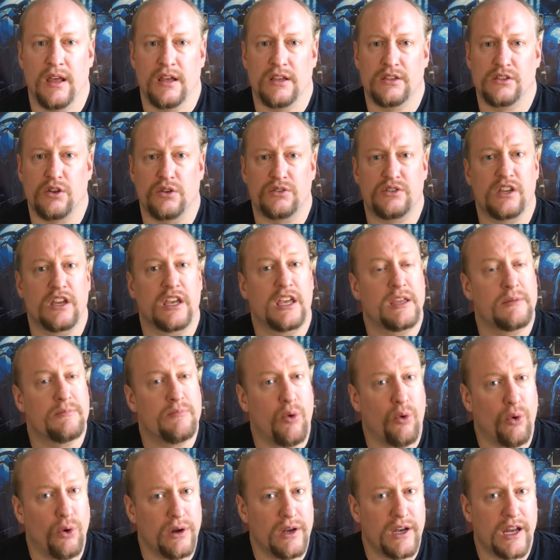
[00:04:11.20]
So it's
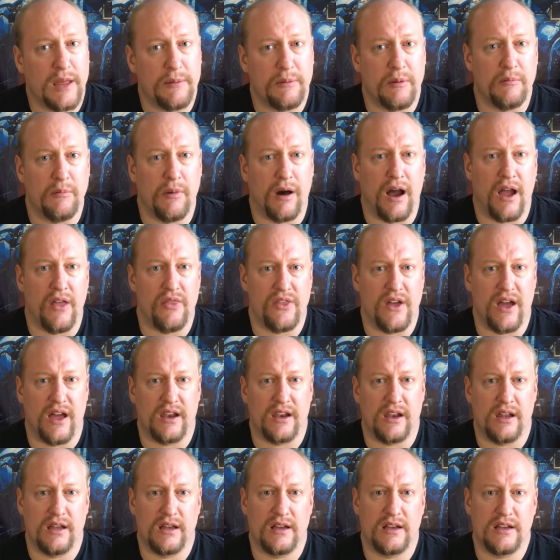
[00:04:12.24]
important to keep in mind that
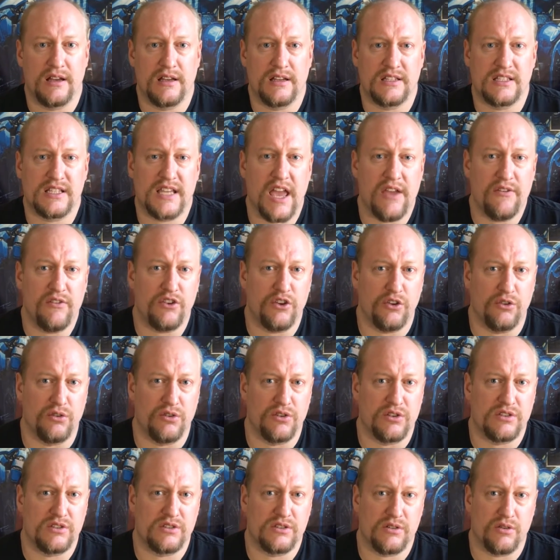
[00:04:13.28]
Skaven
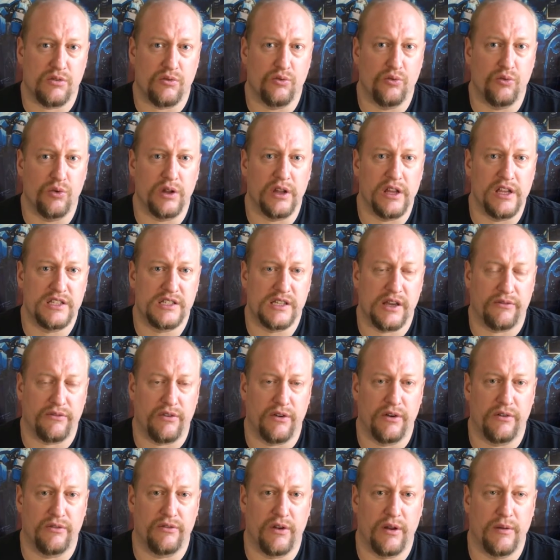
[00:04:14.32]
units really
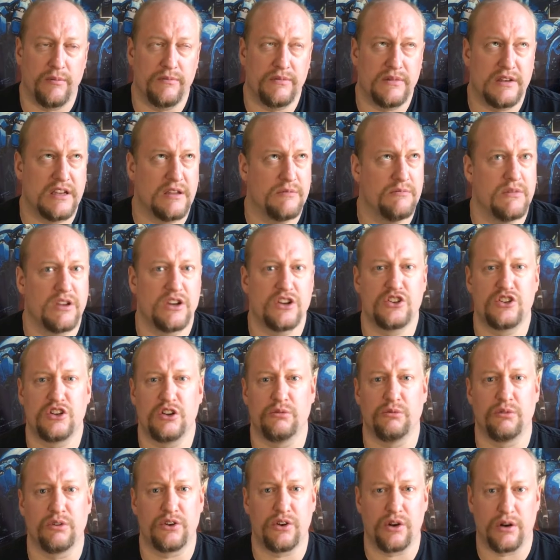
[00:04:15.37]
suffer from
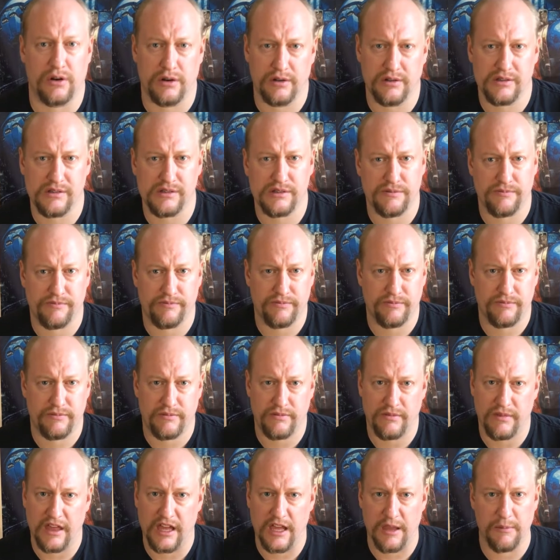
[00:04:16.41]
diminishing returns.
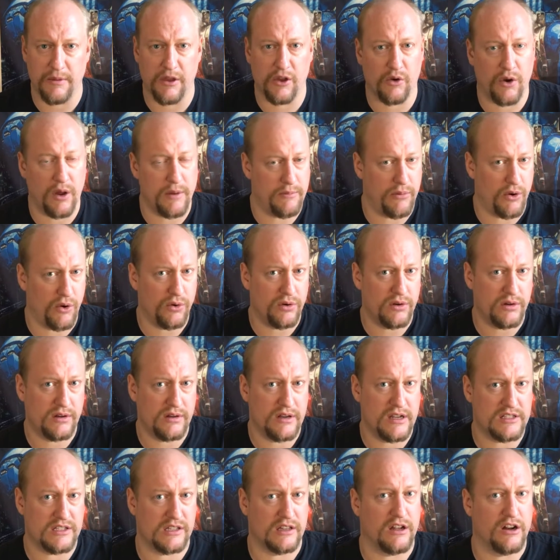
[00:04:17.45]
They can be quite
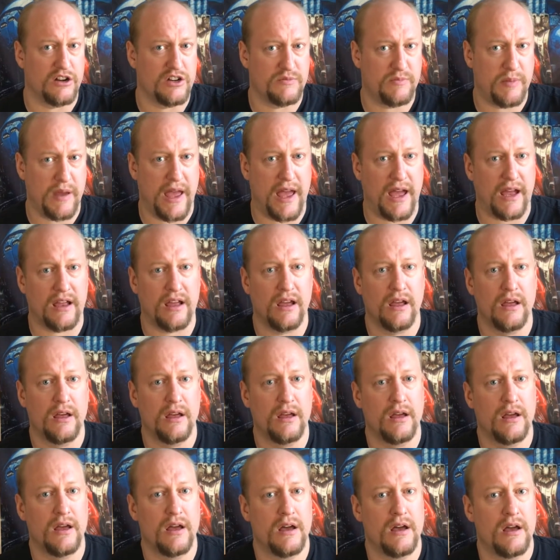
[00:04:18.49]
potent as a large pack,
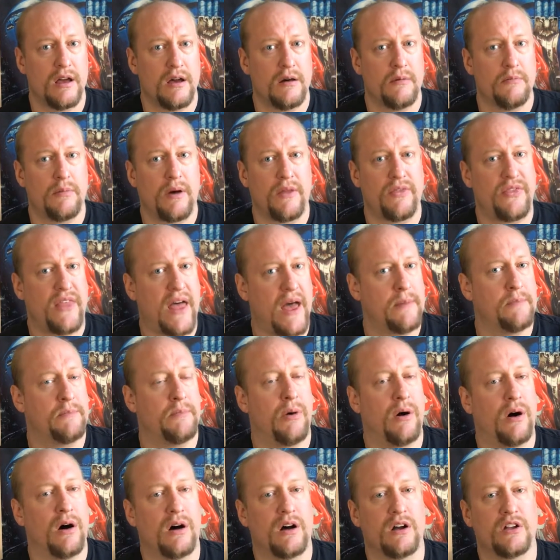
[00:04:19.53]
but that
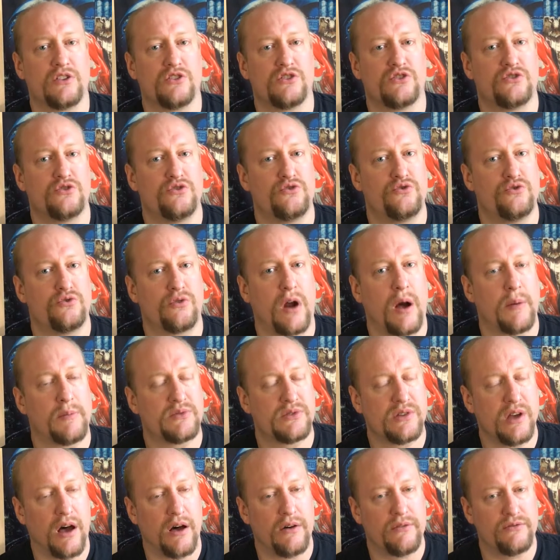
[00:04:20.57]
punch
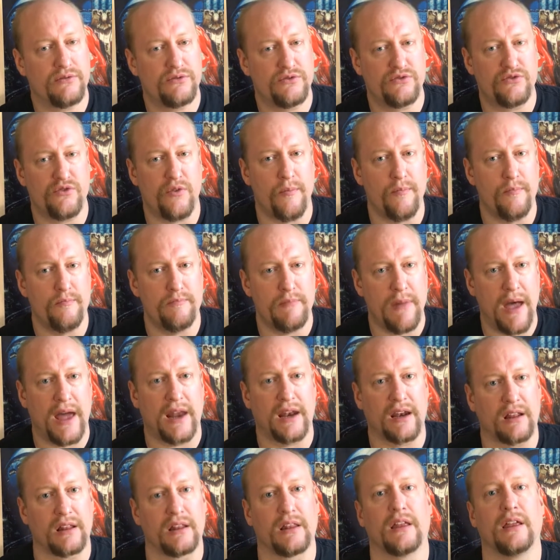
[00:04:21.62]
drops off
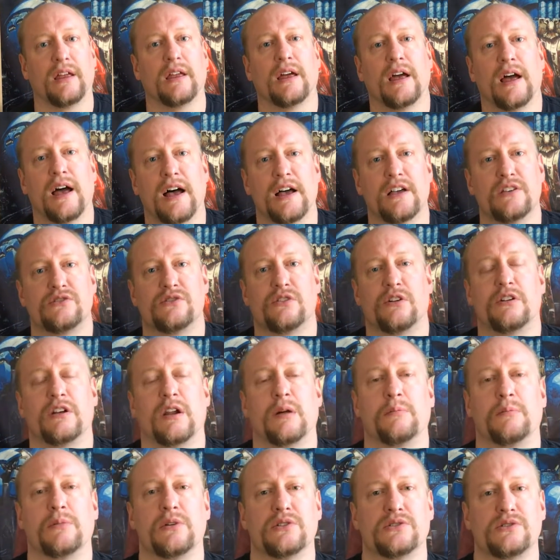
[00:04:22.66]
dramatically as their
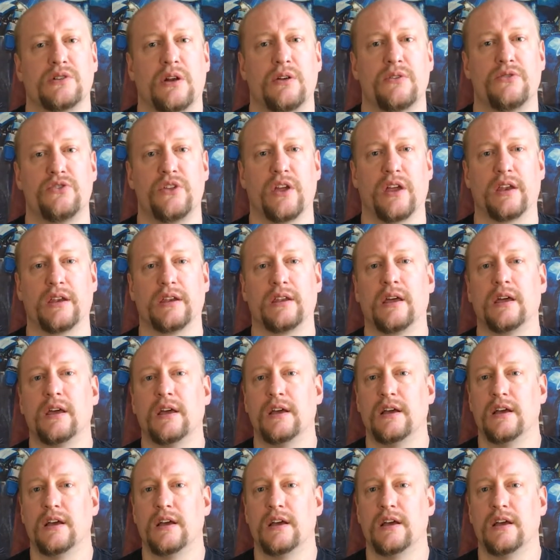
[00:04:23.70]
numbers are thinned.